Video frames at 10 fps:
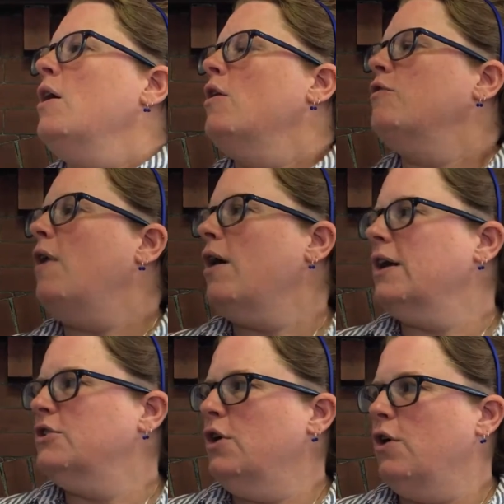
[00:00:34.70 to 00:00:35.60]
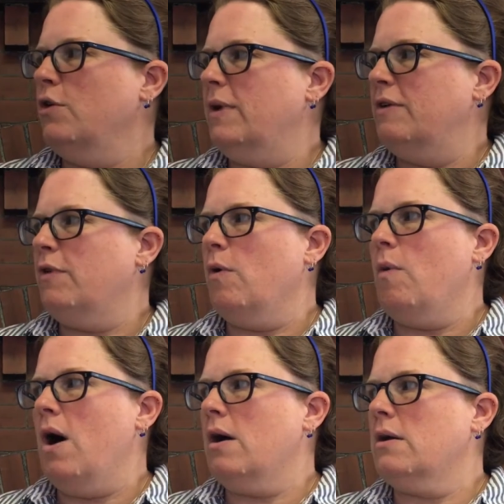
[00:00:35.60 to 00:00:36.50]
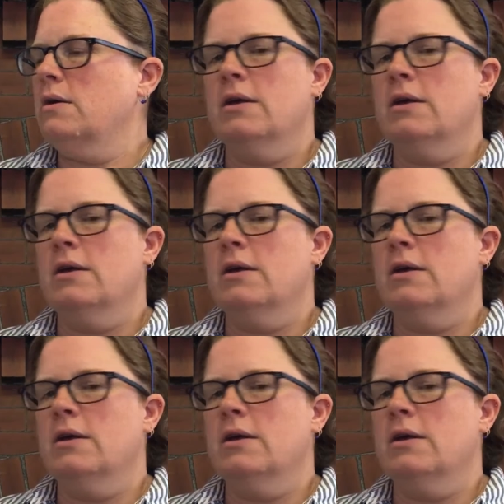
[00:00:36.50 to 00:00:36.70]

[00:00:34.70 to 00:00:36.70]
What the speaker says: Frog and Toad went for a walk.